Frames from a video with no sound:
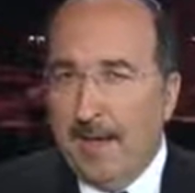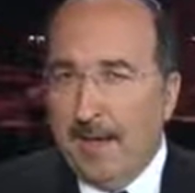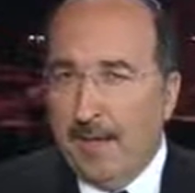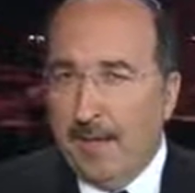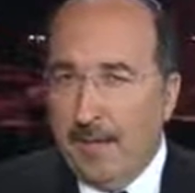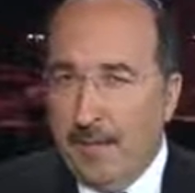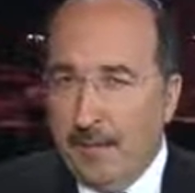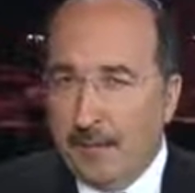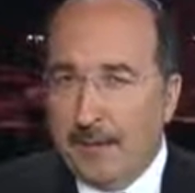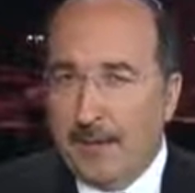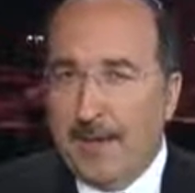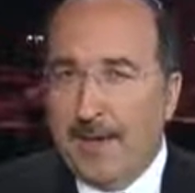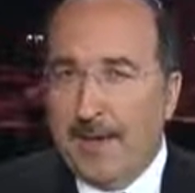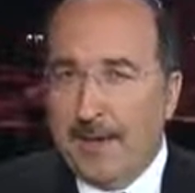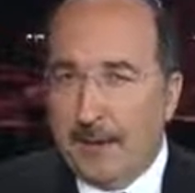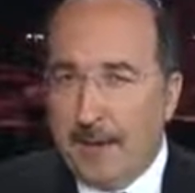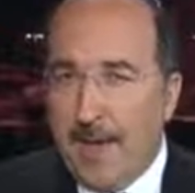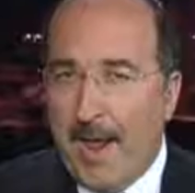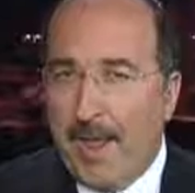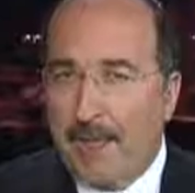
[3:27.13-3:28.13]
those are
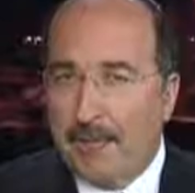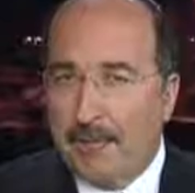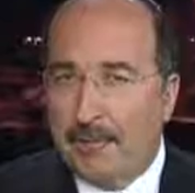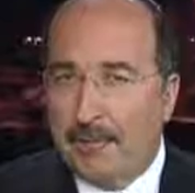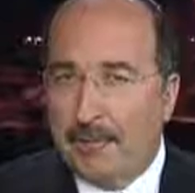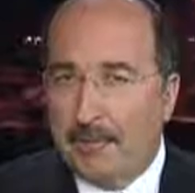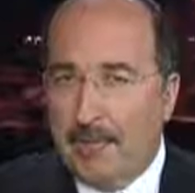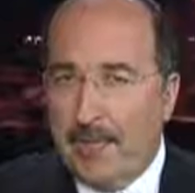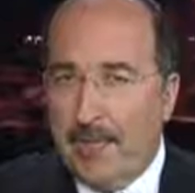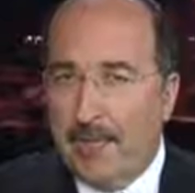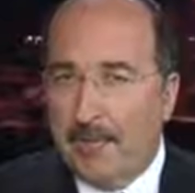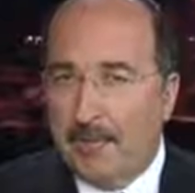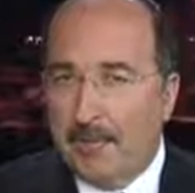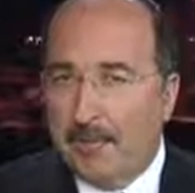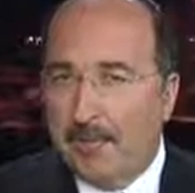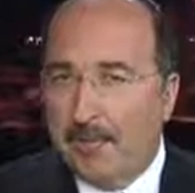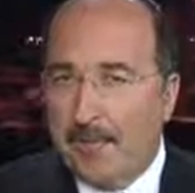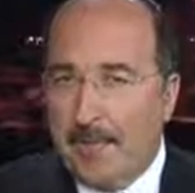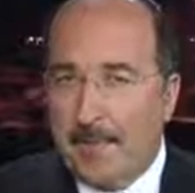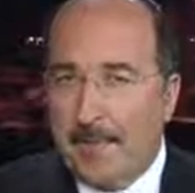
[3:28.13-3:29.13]
irrational
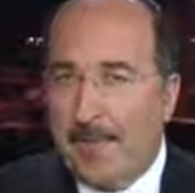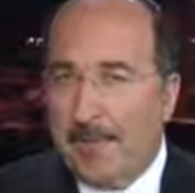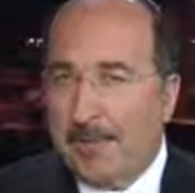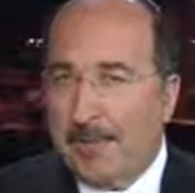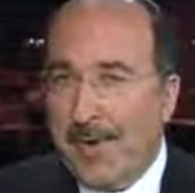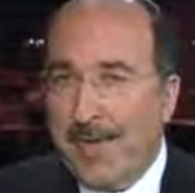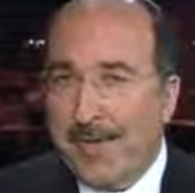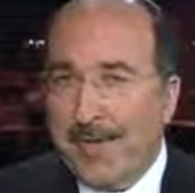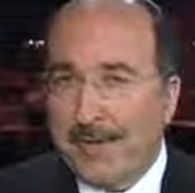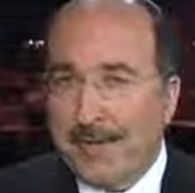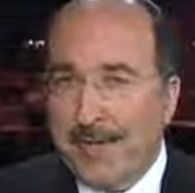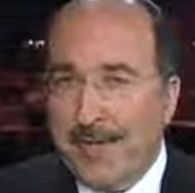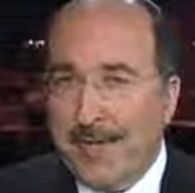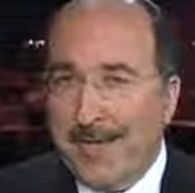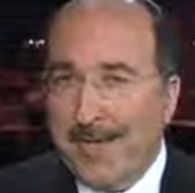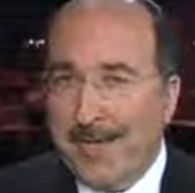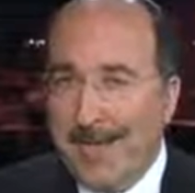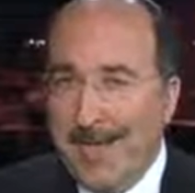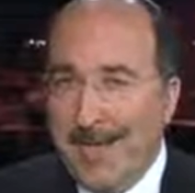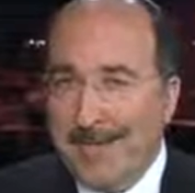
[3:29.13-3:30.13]
goals that they may try and
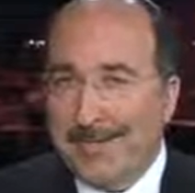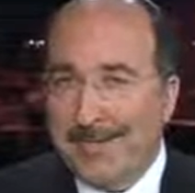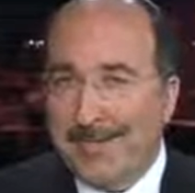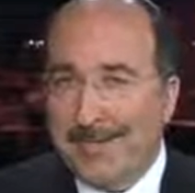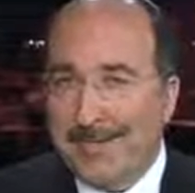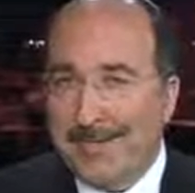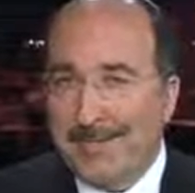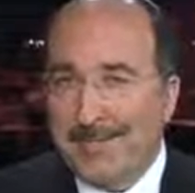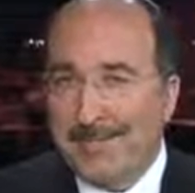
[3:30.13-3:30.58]
obtain rationally.